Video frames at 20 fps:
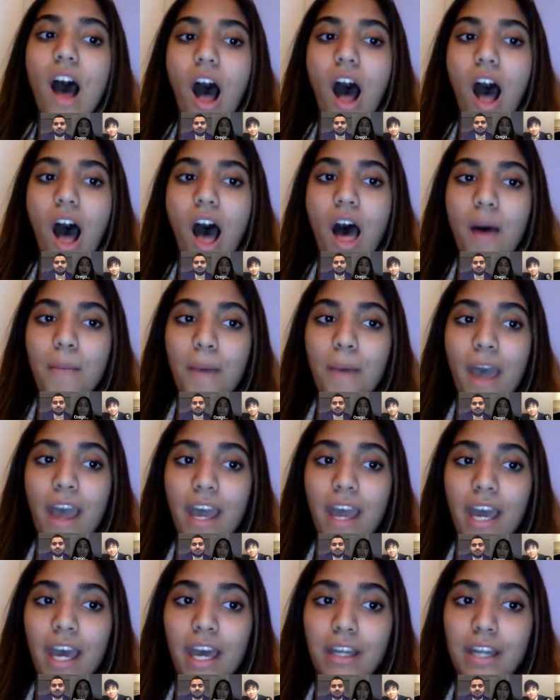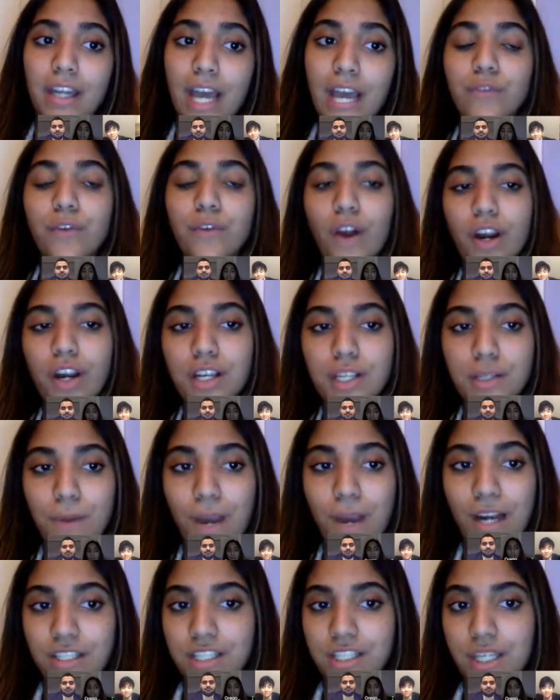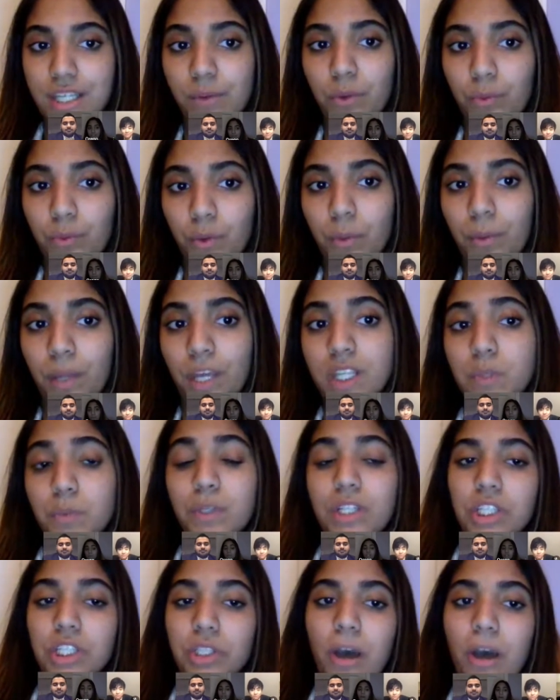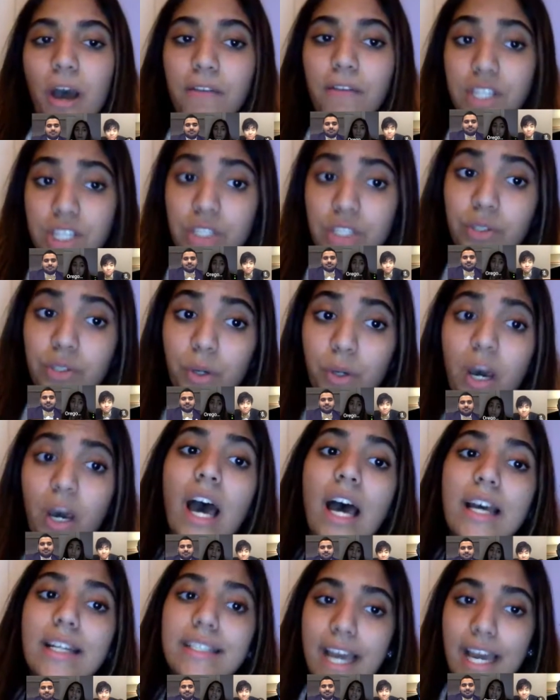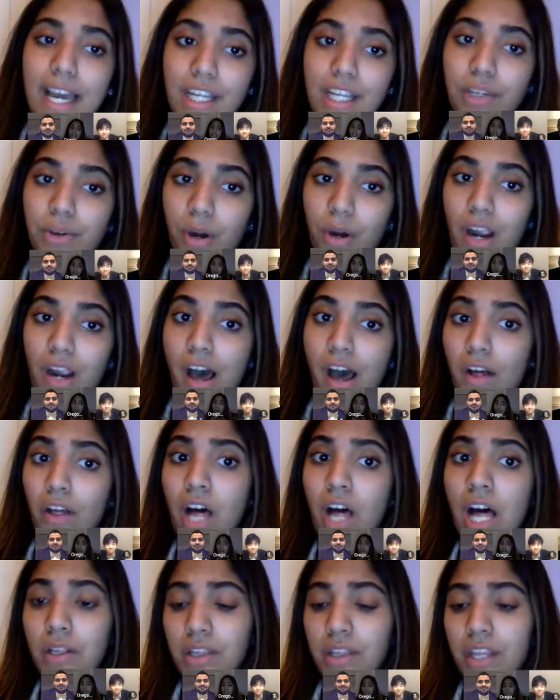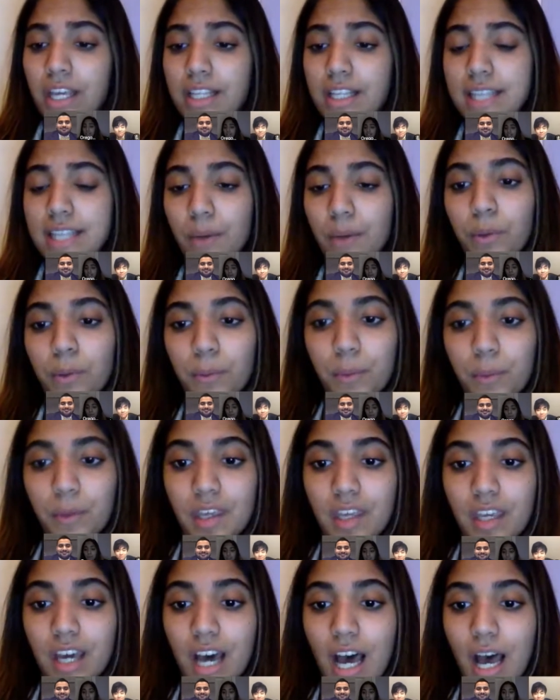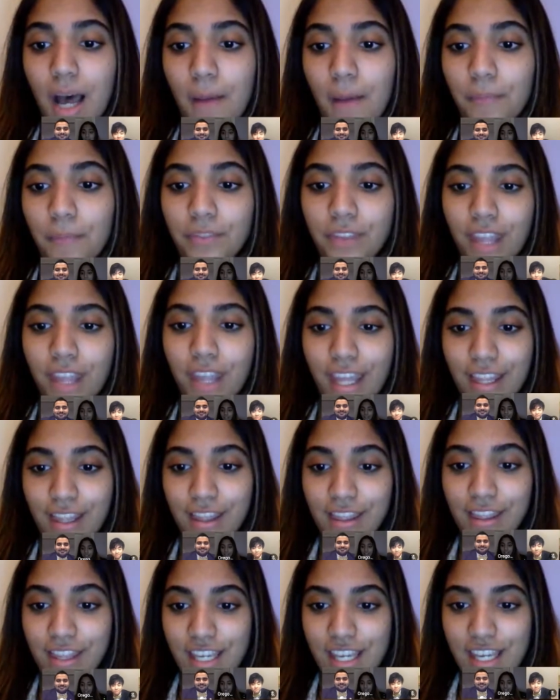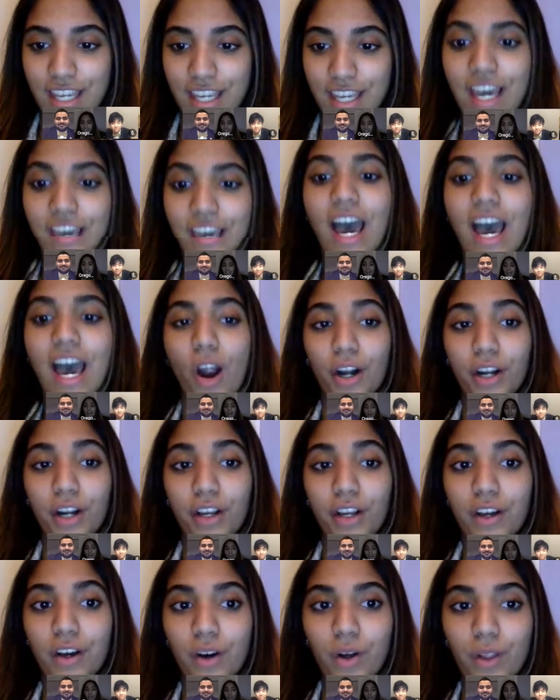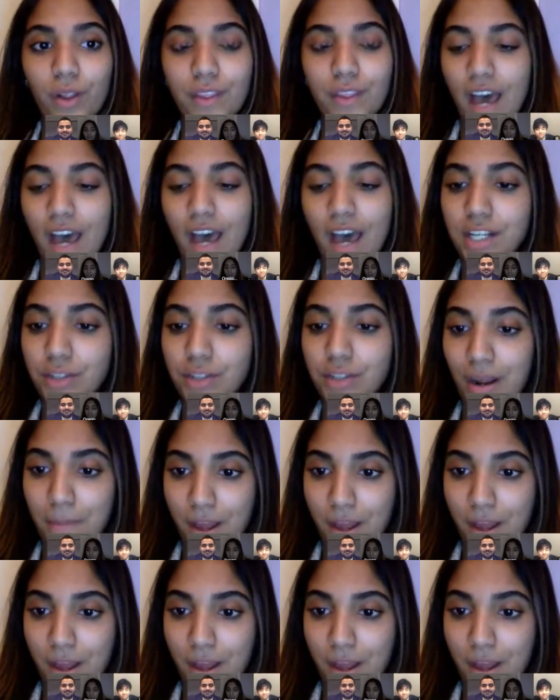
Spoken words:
And as far as practicing with role plays, we do have 2 tinyURL links that will be in the article that Trent